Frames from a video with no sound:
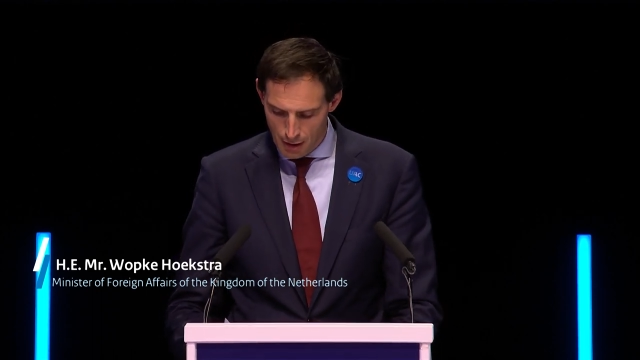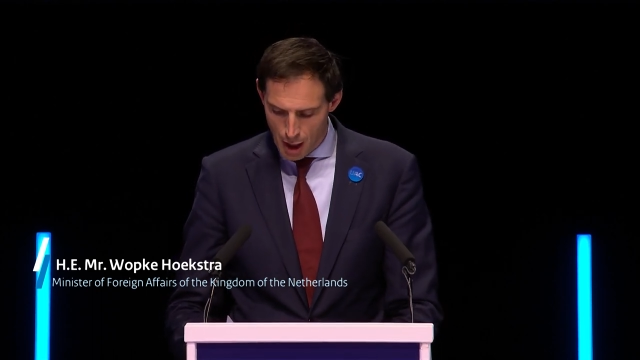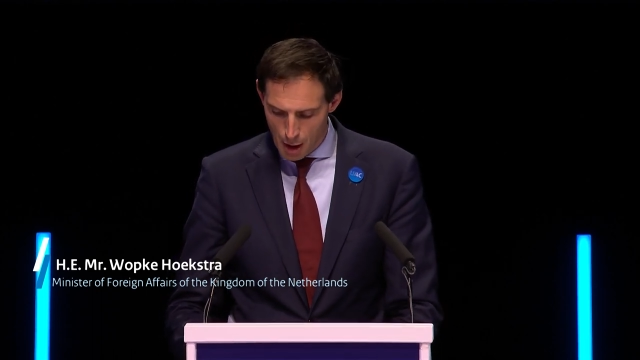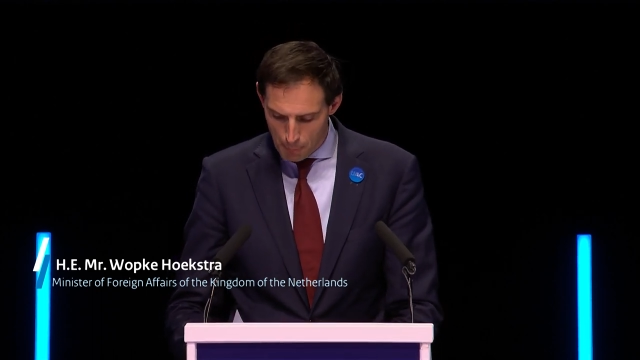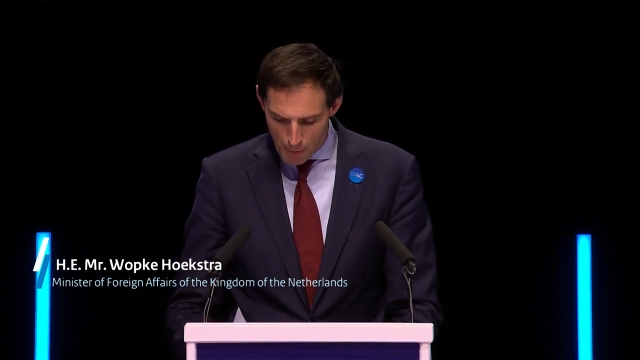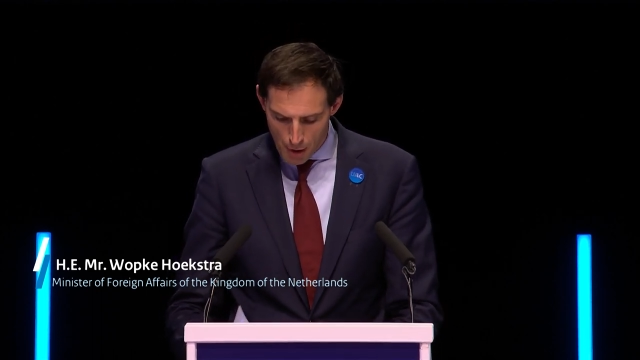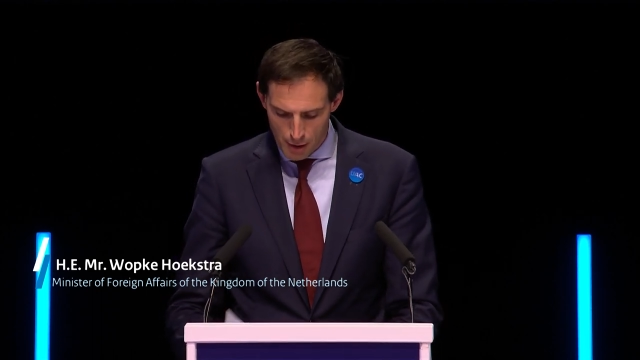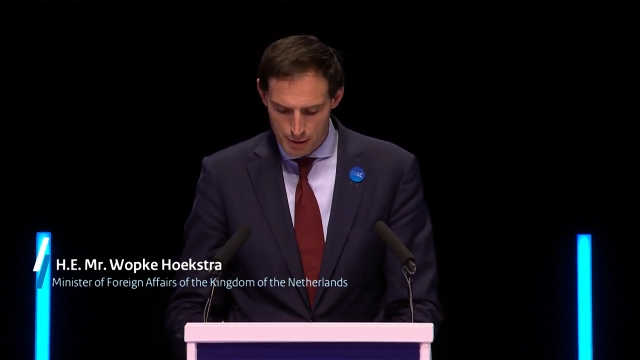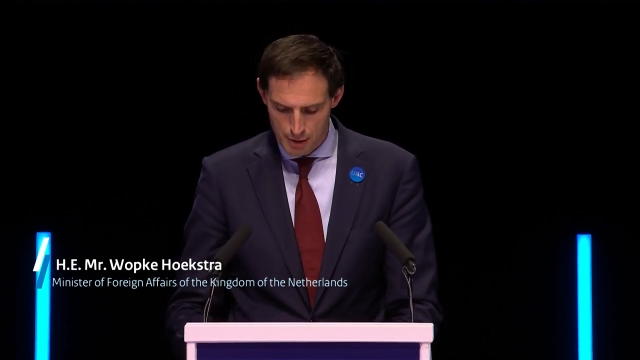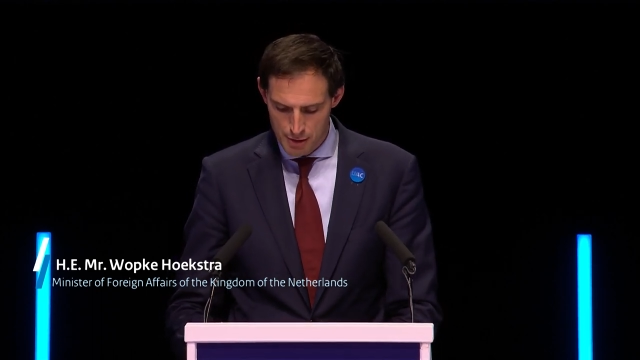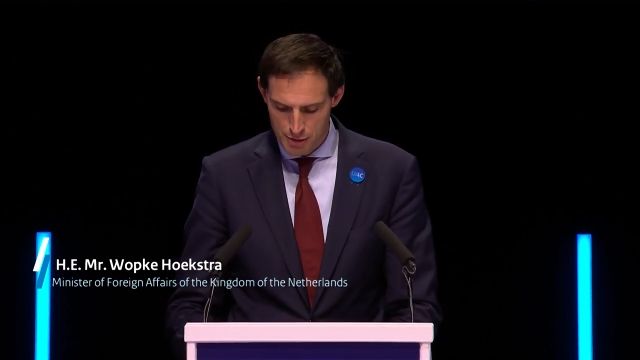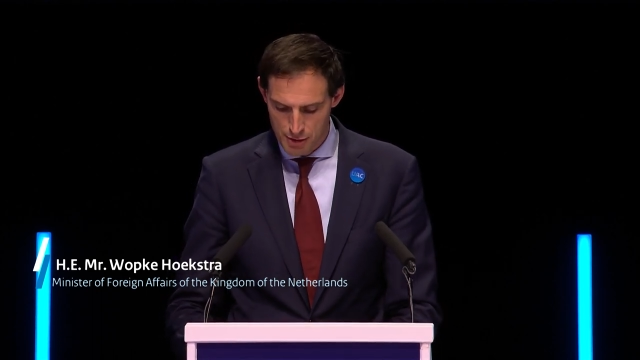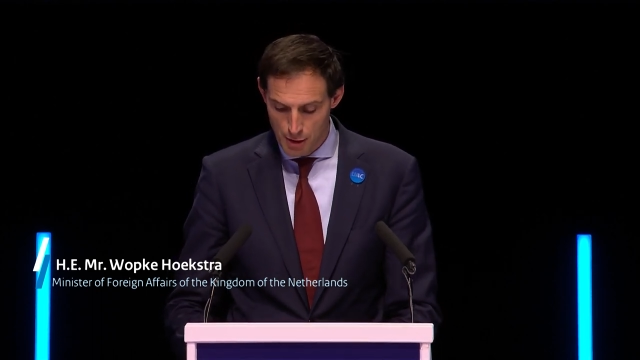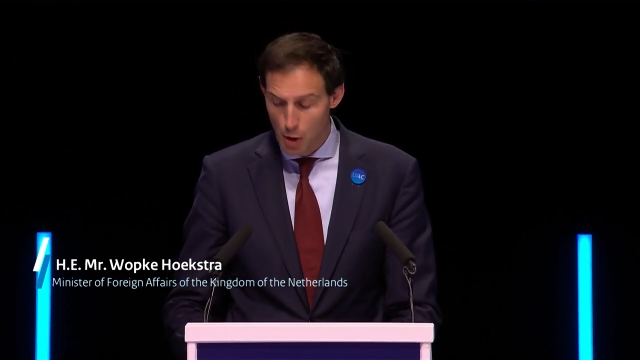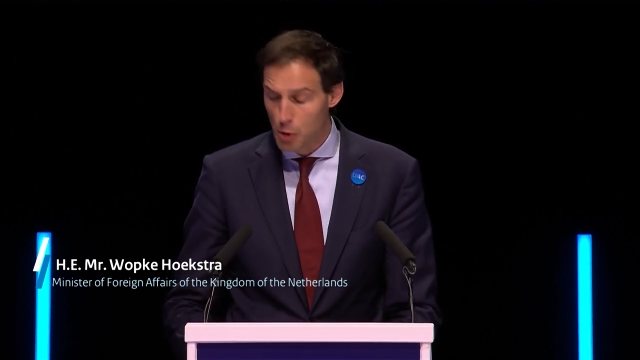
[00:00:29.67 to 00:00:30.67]
our
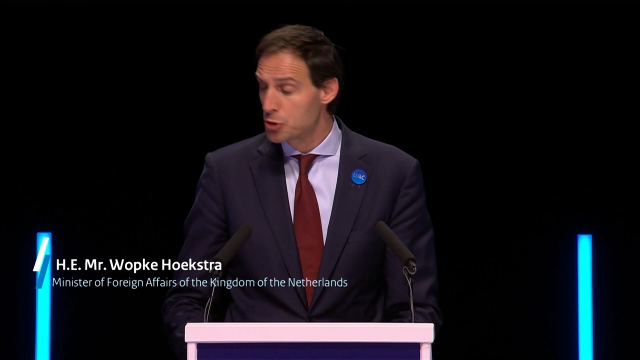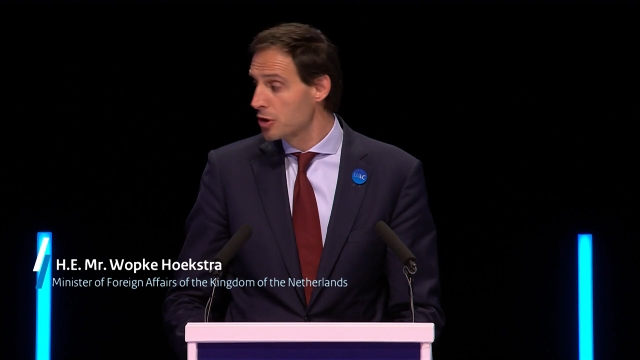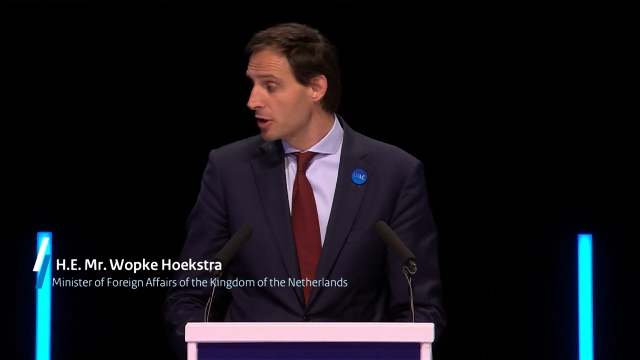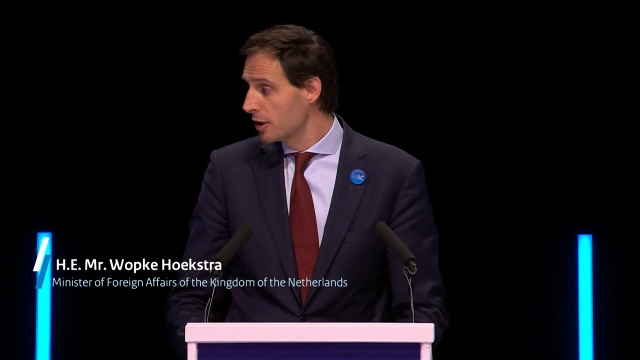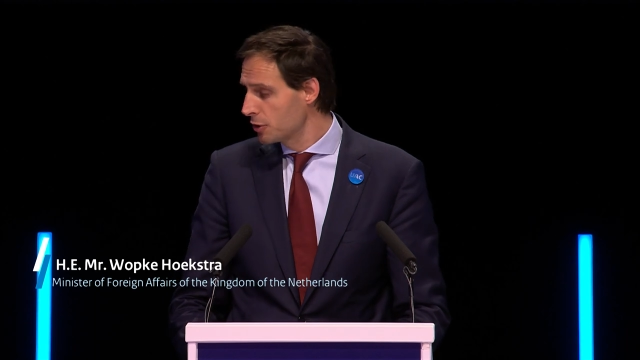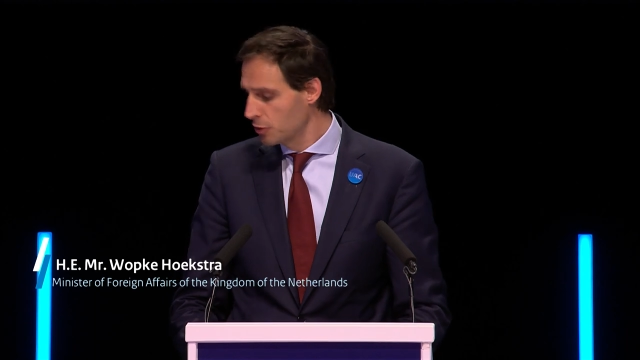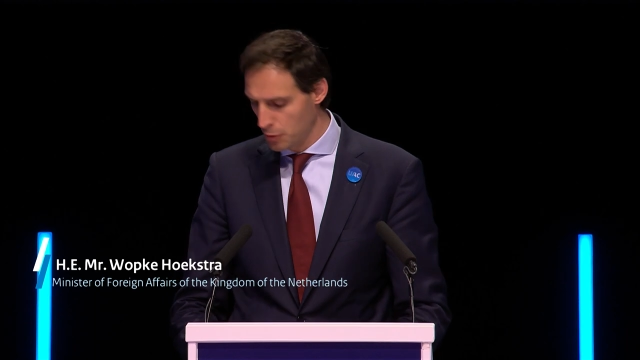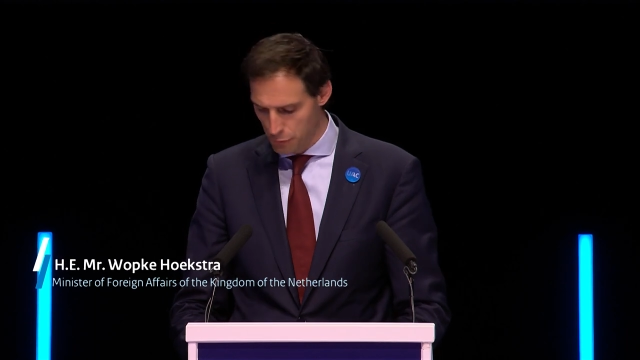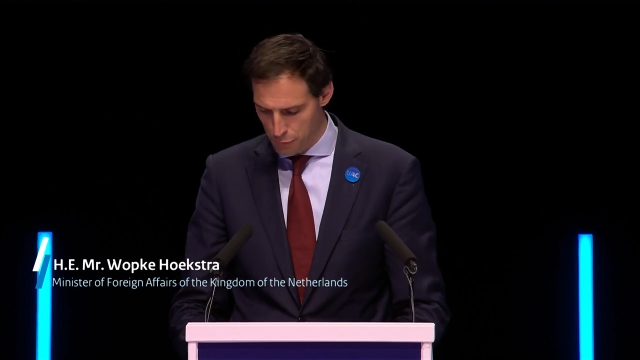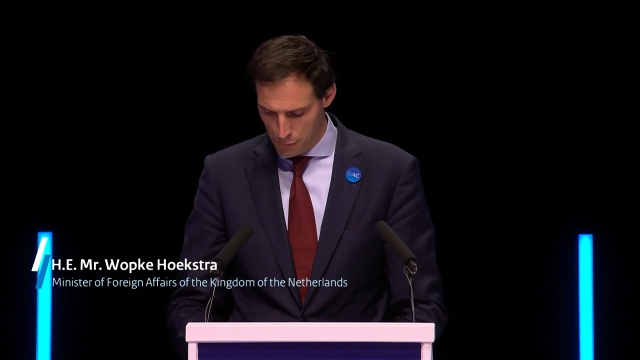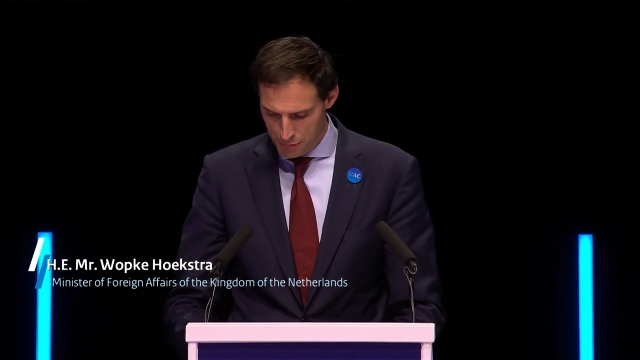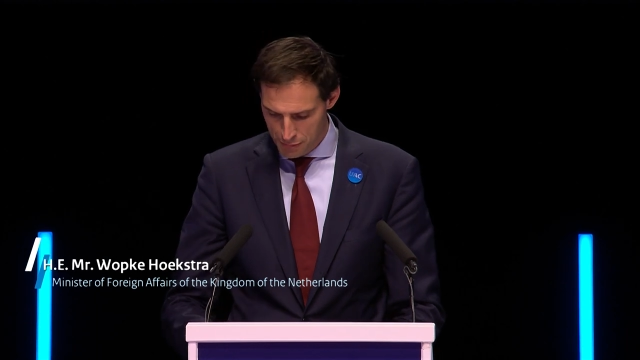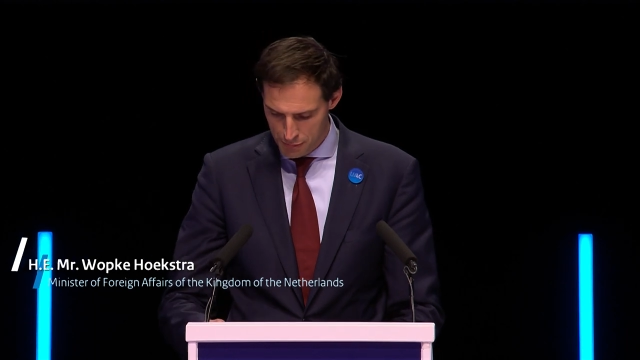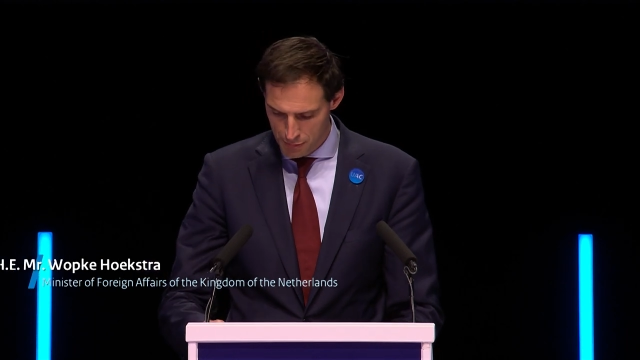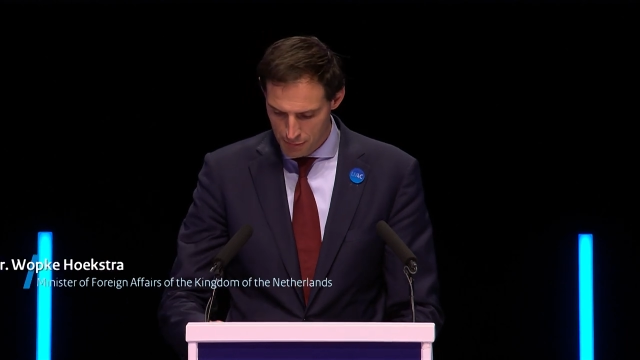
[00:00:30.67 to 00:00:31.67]
partners in hosting this
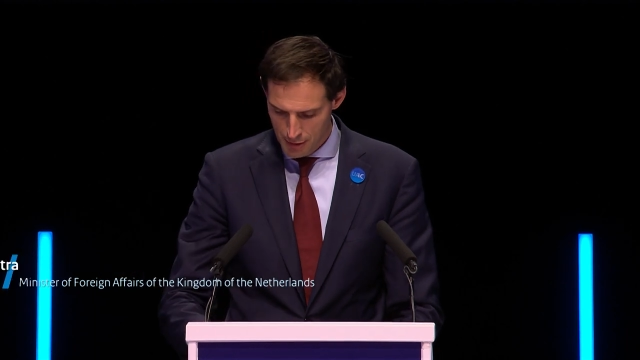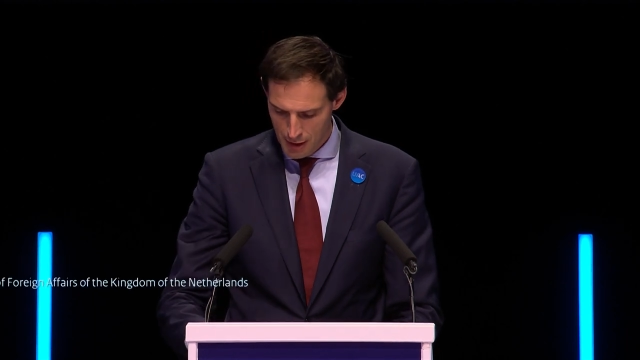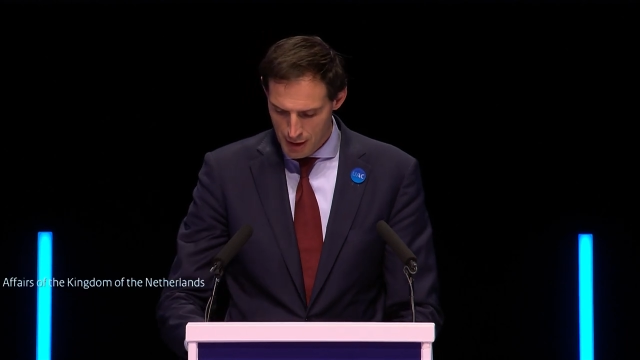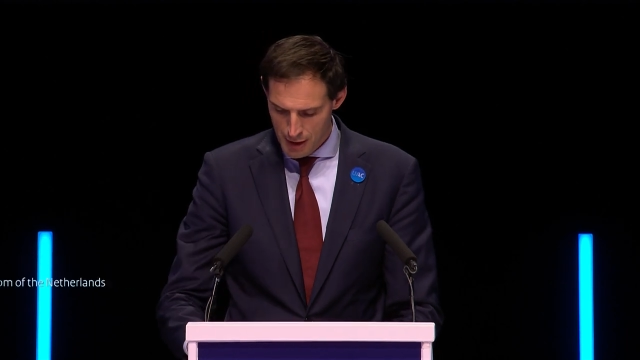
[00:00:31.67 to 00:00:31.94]
conference,